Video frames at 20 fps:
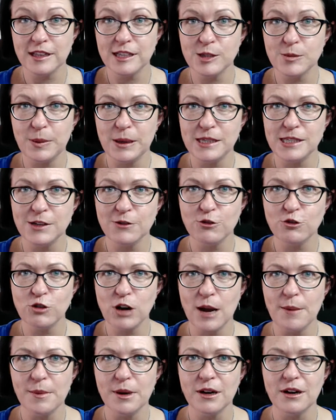this piece of
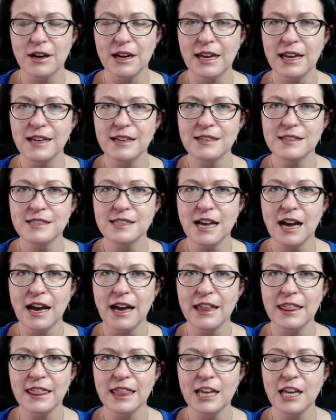grammar is I
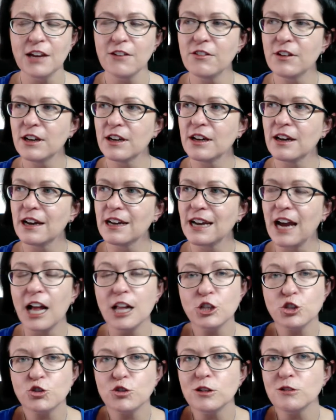think of a
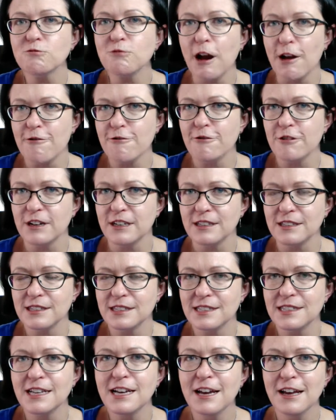cultural
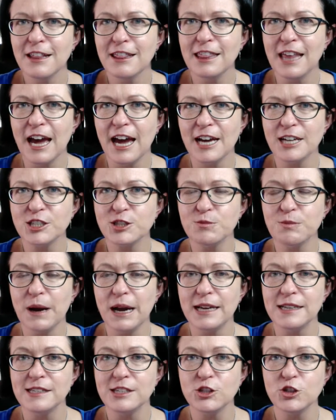reference that
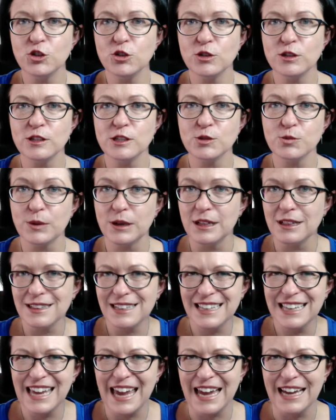my students will
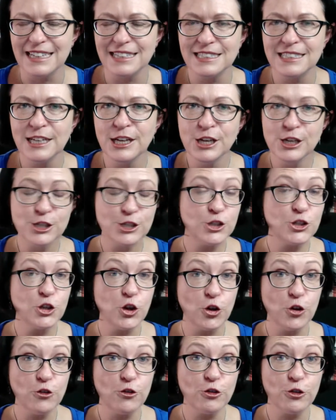get.
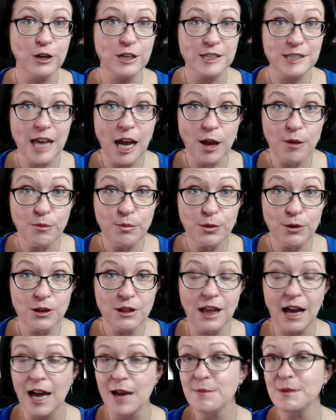So for
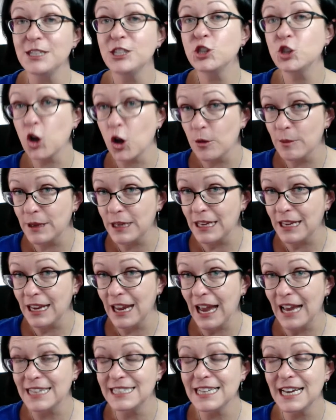example, I'm in Germany
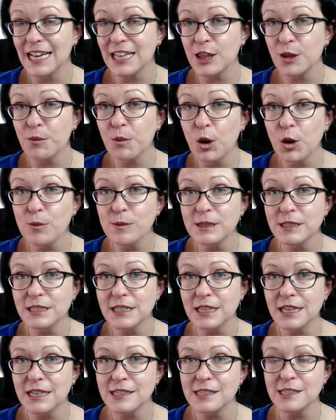and at the moment
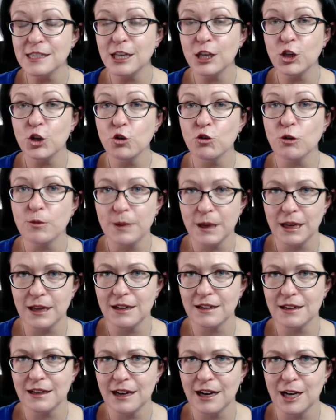it's the
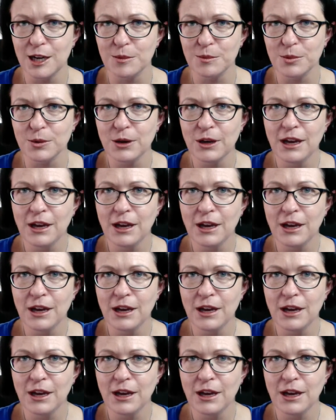European Cup.